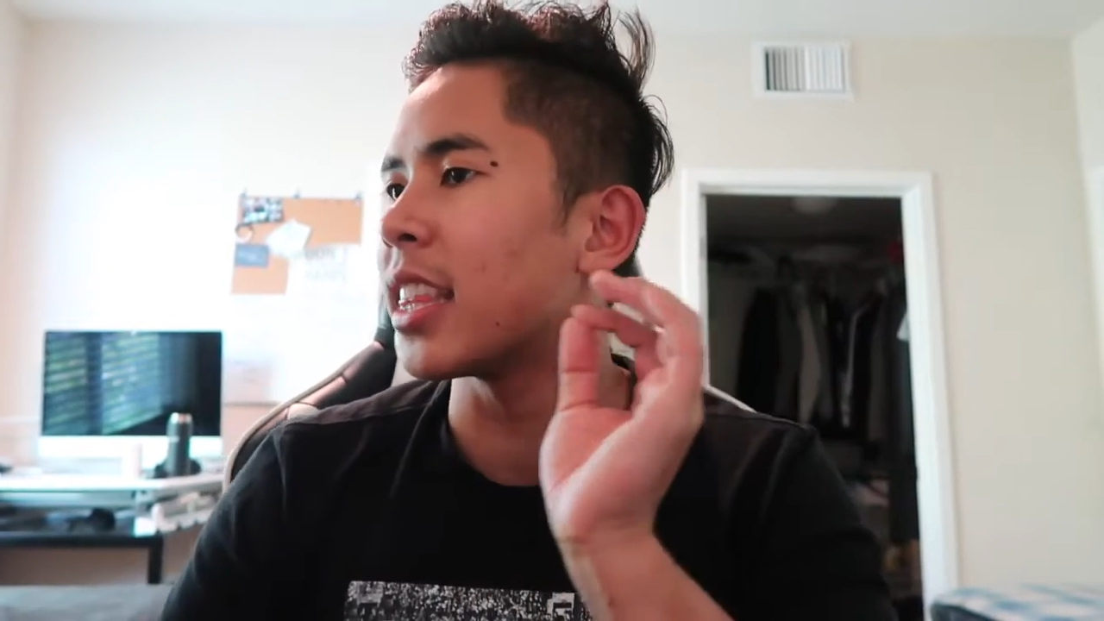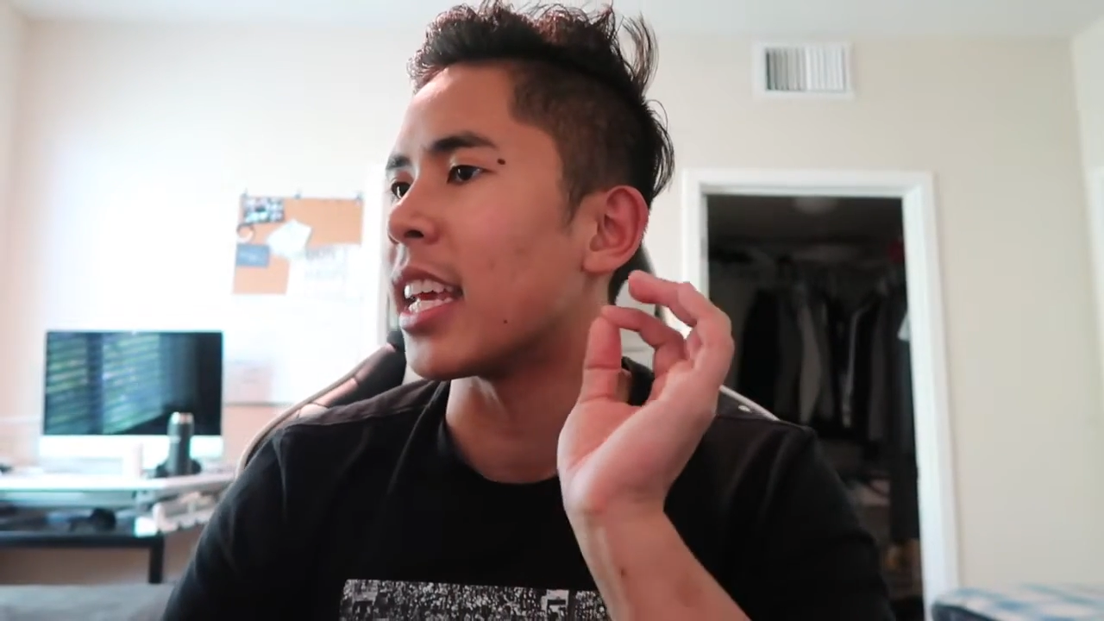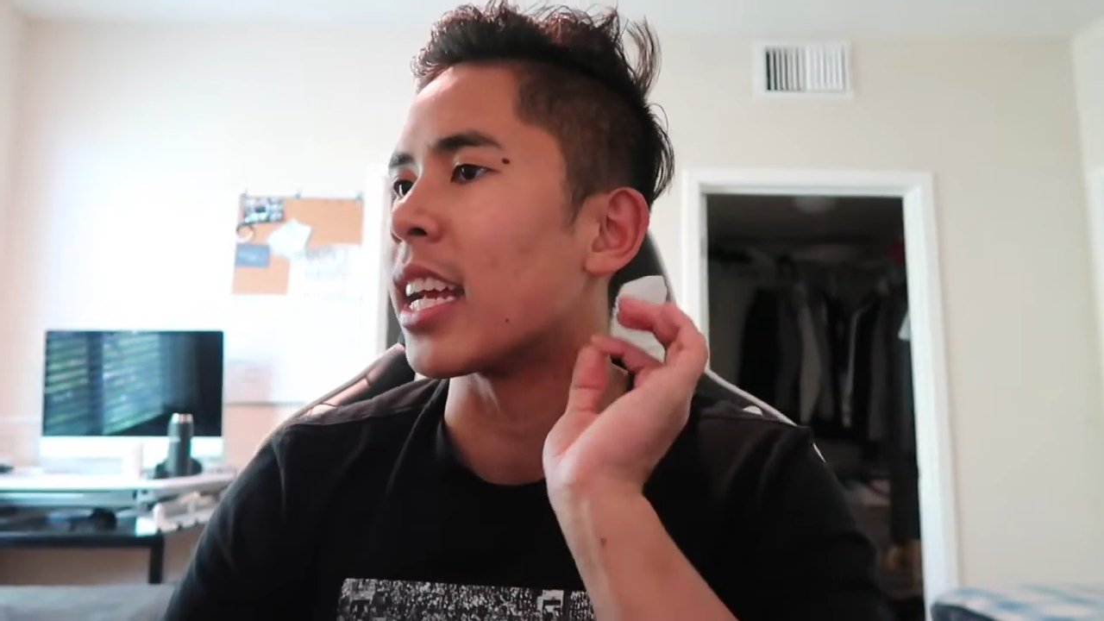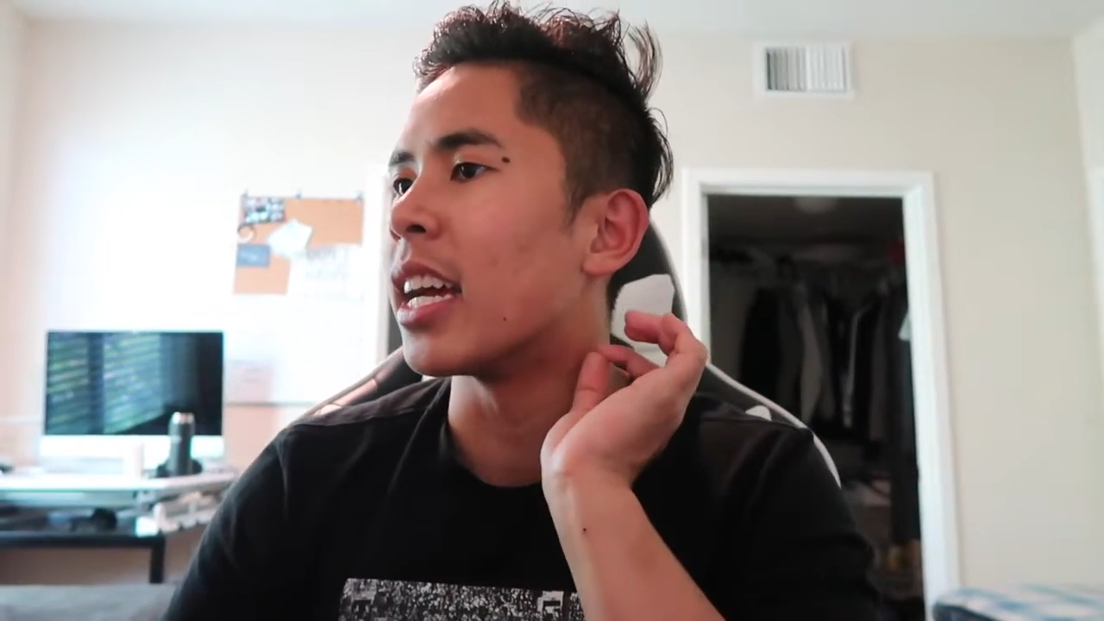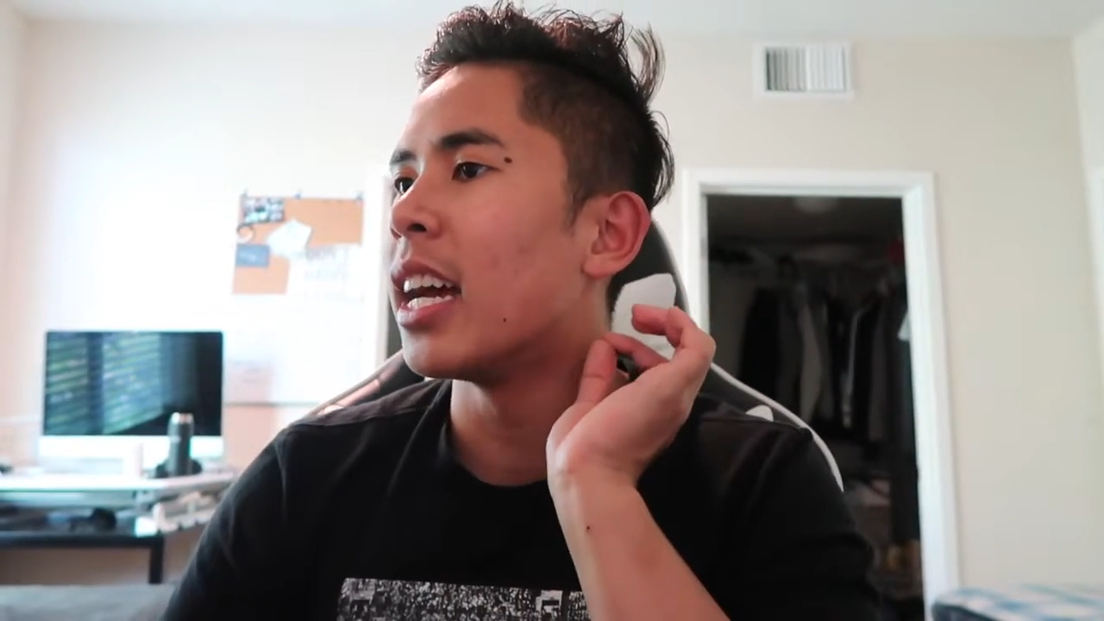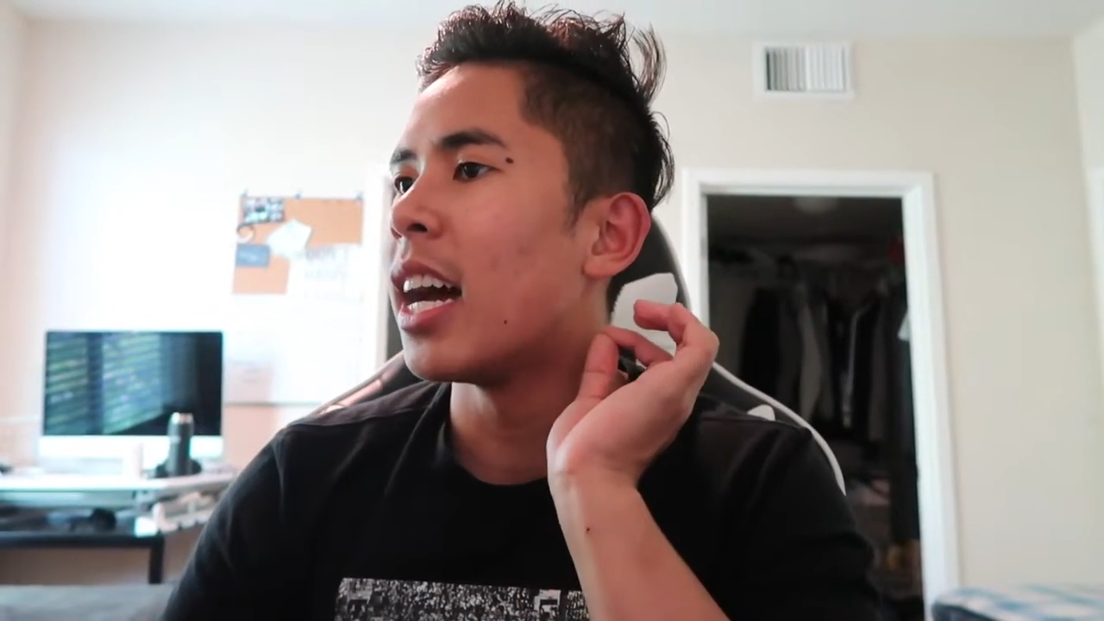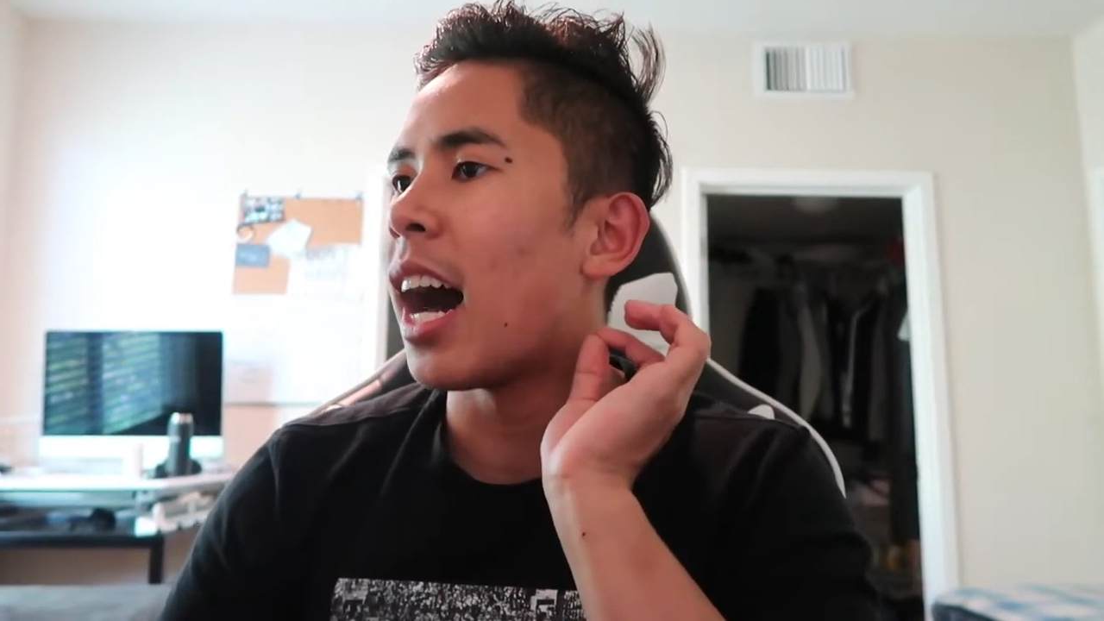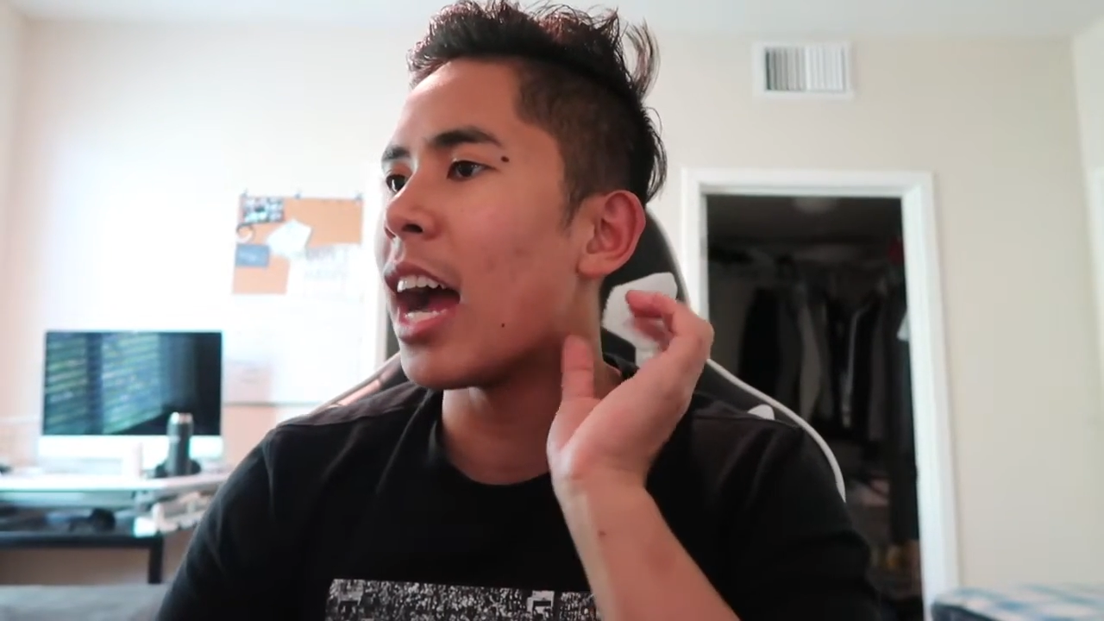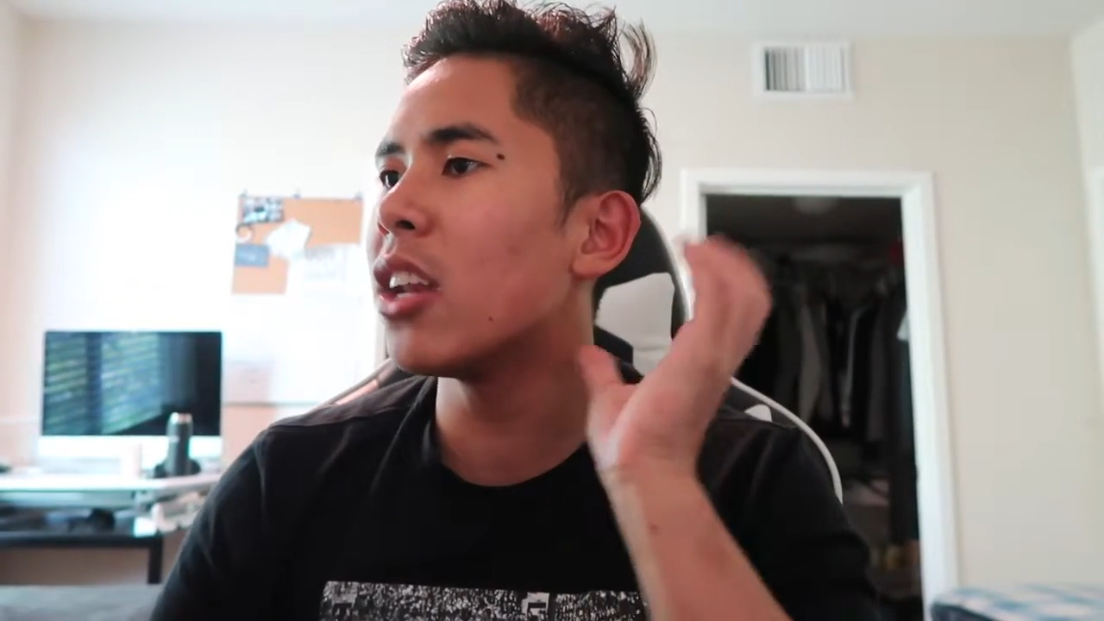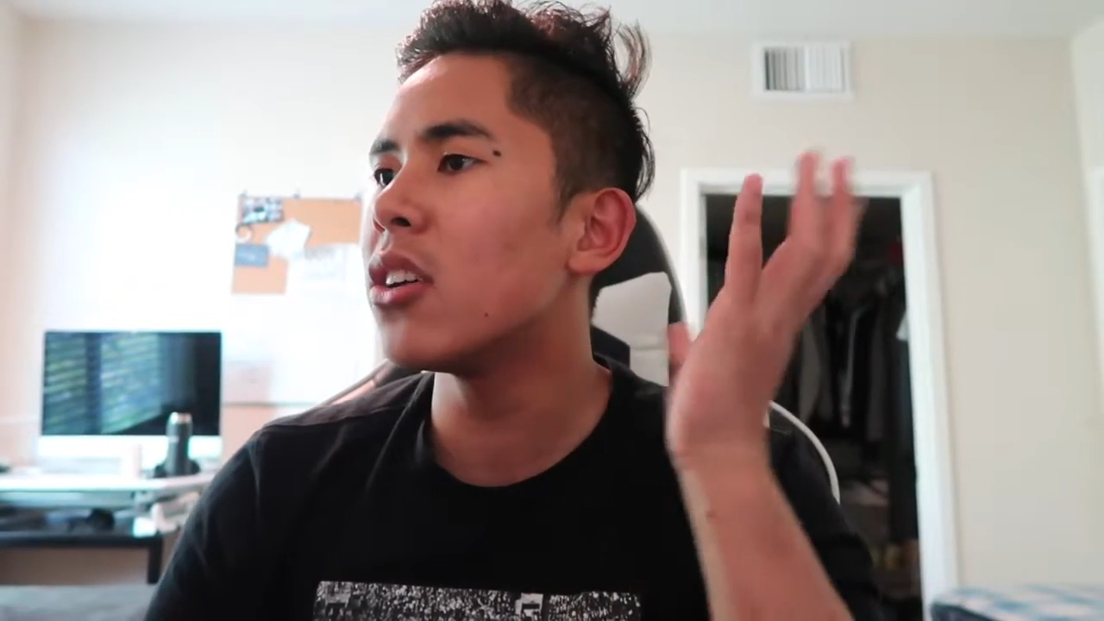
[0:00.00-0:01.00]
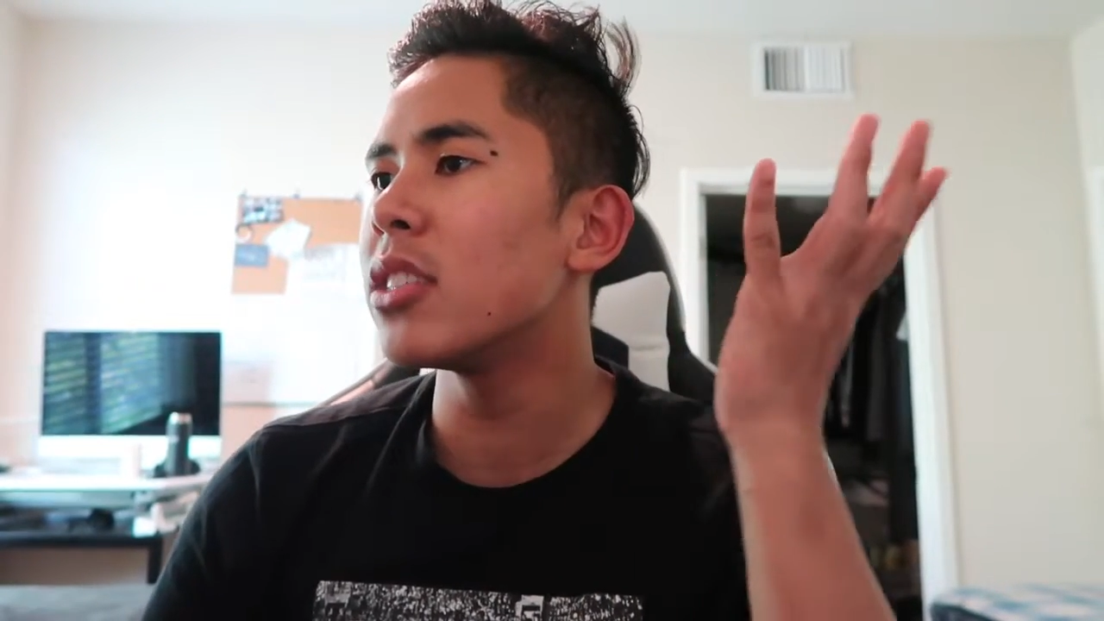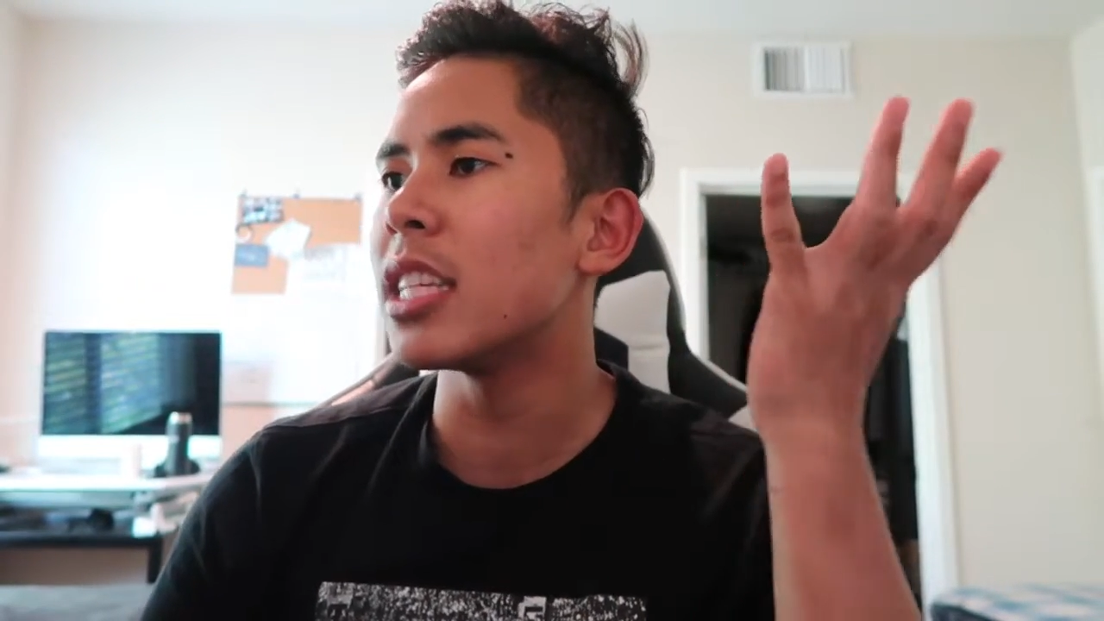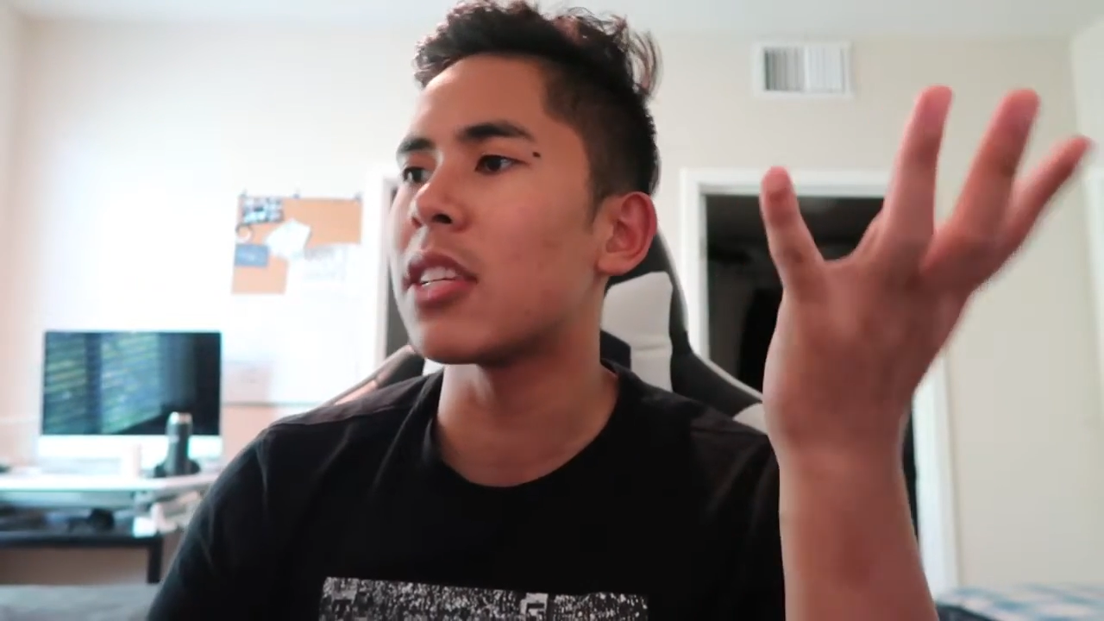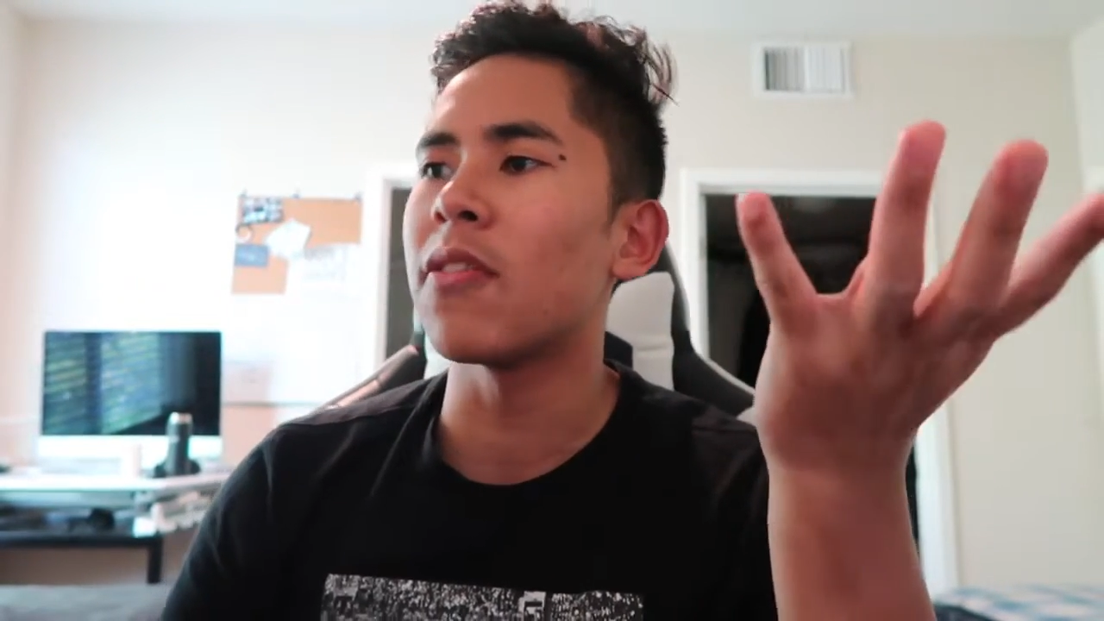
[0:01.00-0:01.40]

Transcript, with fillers: thing. I know this